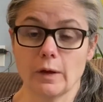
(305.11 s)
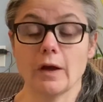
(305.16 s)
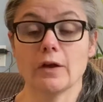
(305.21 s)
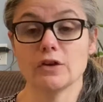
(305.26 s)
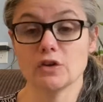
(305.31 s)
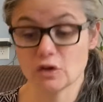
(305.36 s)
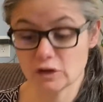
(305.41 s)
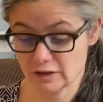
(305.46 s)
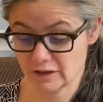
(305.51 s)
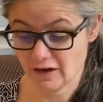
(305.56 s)
Oh,
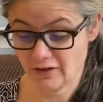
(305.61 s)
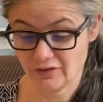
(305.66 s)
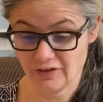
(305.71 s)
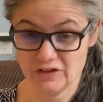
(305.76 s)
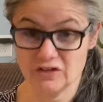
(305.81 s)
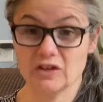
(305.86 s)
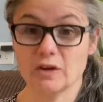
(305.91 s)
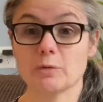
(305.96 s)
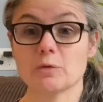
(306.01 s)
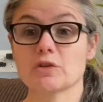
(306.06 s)
you can tell
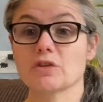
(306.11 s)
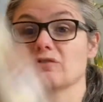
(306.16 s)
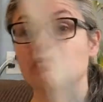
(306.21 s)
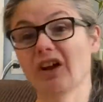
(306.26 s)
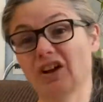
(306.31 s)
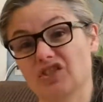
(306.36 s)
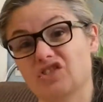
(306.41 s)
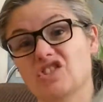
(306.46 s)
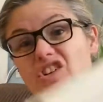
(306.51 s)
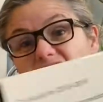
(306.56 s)
this year was a
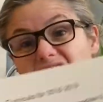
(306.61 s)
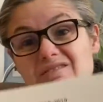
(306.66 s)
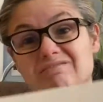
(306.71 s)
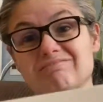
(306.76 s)
rush year.